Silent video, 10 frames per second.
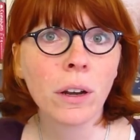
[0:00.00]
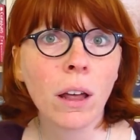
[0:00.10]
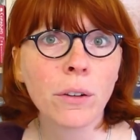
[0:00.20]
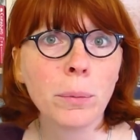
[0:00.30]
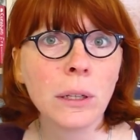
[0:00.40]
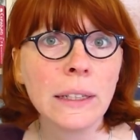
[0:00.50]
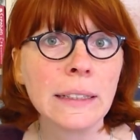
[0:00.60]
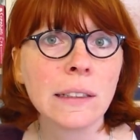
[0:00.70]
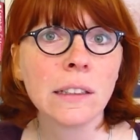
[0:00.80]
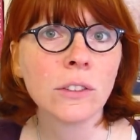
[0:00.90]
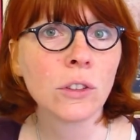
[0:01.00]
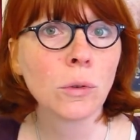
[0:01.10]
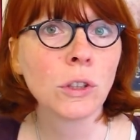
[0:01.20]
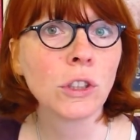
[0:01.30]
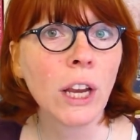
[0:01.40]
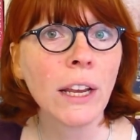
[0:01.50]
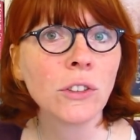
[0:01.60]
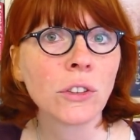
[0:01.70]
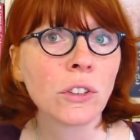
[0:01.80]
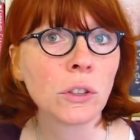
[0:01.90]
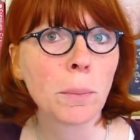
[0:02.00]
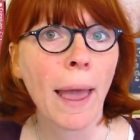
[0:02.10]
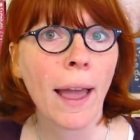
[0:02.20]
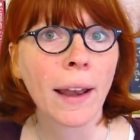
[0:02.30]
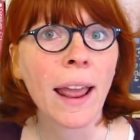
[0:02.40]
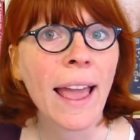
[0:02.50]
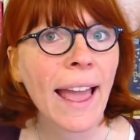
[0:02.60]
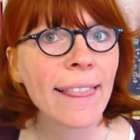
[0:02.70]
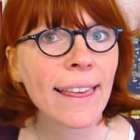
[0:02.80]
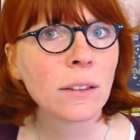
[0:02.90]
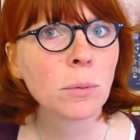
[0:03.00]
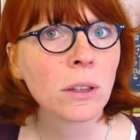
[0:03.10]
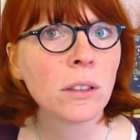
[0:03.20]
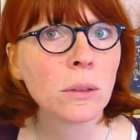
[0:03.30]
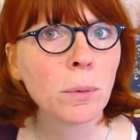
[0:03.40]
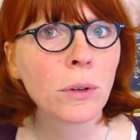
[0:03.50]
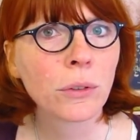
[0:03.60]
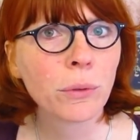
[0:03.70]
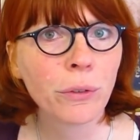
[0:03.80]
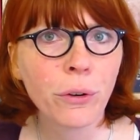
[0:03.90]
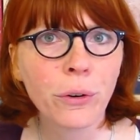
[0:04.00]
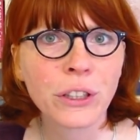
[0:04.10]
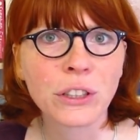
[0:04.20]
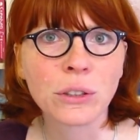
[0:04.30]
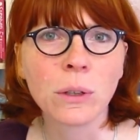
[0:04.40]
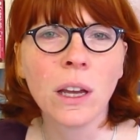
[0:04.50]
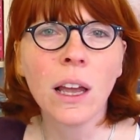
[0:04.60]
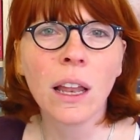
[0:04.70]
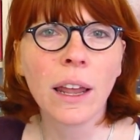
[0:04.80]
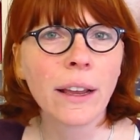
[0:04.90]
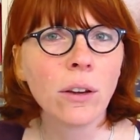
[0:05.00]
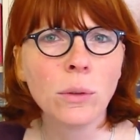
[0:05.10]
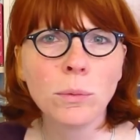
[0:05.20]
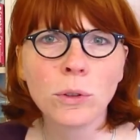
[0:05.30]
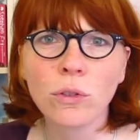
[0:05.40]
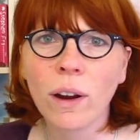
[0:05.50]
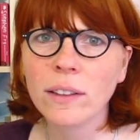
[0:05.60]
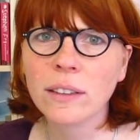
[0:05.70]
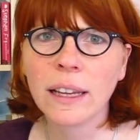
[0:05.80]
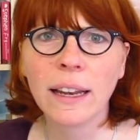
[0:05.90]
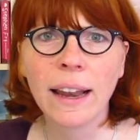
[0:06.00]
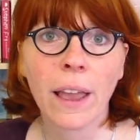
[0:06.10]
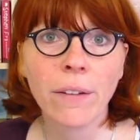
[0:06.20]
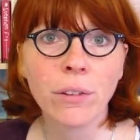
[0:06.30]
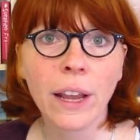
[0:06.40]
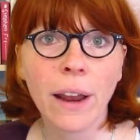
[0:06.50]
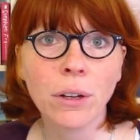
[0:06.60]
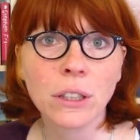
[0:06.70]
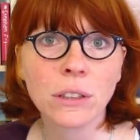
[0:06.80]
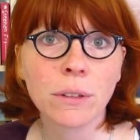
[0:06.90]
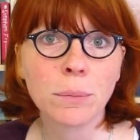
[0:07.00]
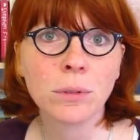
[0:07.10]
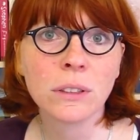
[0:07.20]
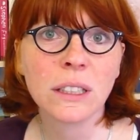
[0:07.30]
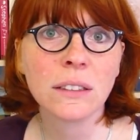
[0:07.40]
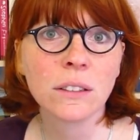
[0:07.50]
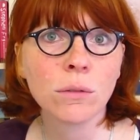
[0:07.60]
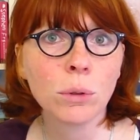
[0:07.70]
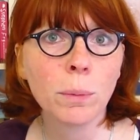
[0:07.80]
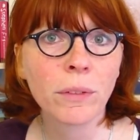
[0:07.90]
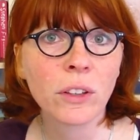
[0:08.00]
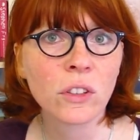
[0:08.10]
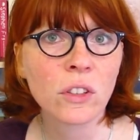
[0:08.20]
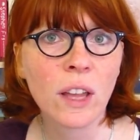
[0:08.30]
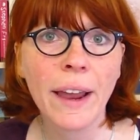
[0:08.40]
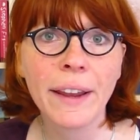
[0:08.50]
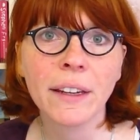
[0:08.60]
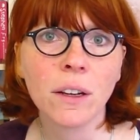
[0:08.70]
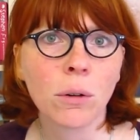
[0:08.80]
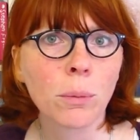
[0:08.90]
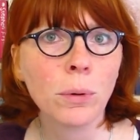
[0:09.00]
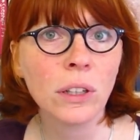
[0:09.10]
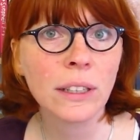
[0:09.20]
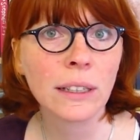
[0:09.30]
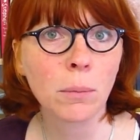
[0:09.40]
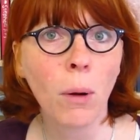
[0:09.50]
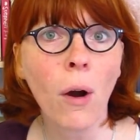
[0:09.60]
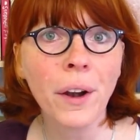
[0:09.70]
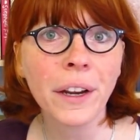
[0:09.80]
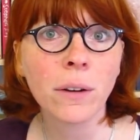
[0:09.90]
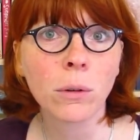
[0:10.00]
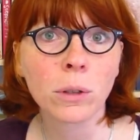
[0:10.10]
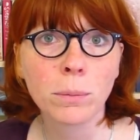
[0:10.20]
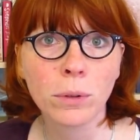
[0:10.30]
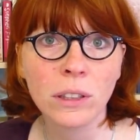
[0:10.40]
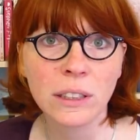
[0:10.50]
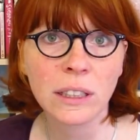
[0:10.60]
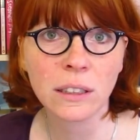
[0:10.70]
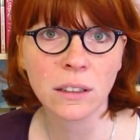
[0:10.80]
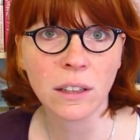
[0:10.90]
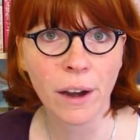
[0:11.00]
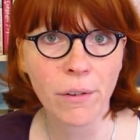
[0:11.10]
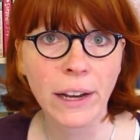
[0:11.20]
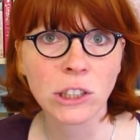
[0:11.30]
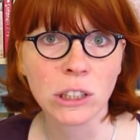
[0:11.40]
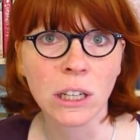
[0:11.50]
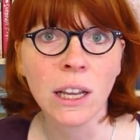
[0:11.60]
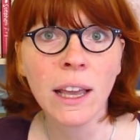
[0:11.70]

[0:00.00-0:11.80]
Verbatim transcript: a lot of political and social changes in Japan, and that's what this book is referring to like whom to trust, and every character represents a group of the society or a political party or a political direction.